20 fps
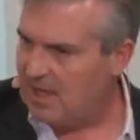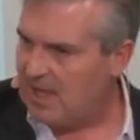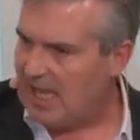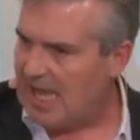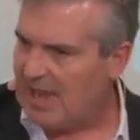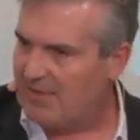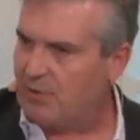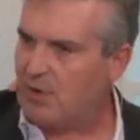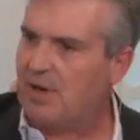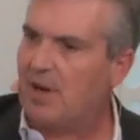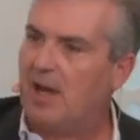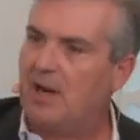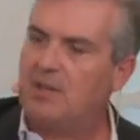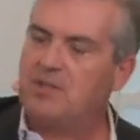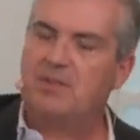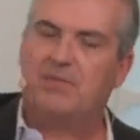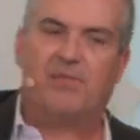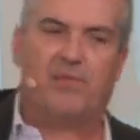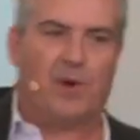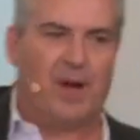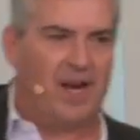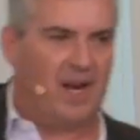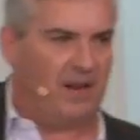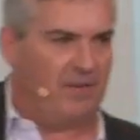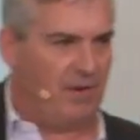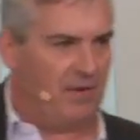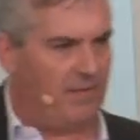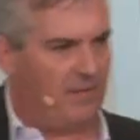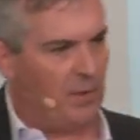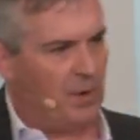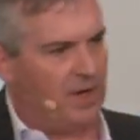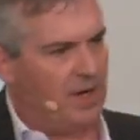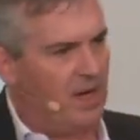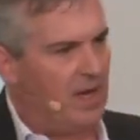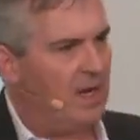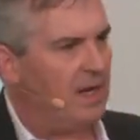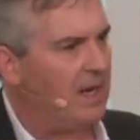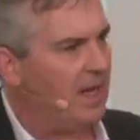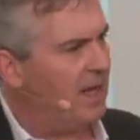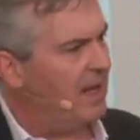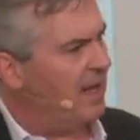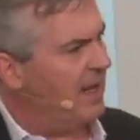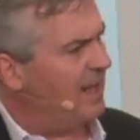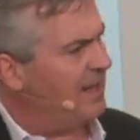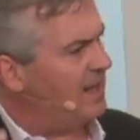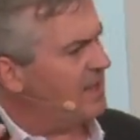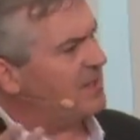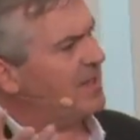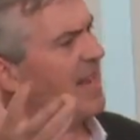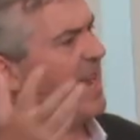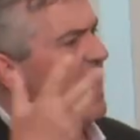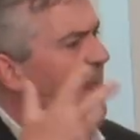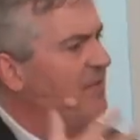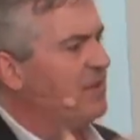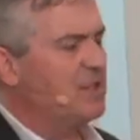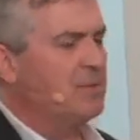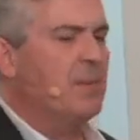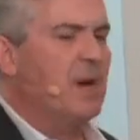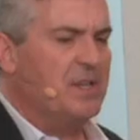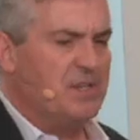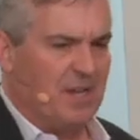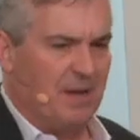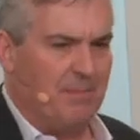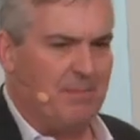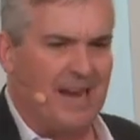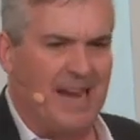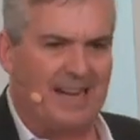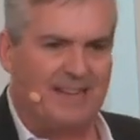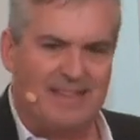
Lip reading: If we're not as afraid of it, it doesn't have as much impact.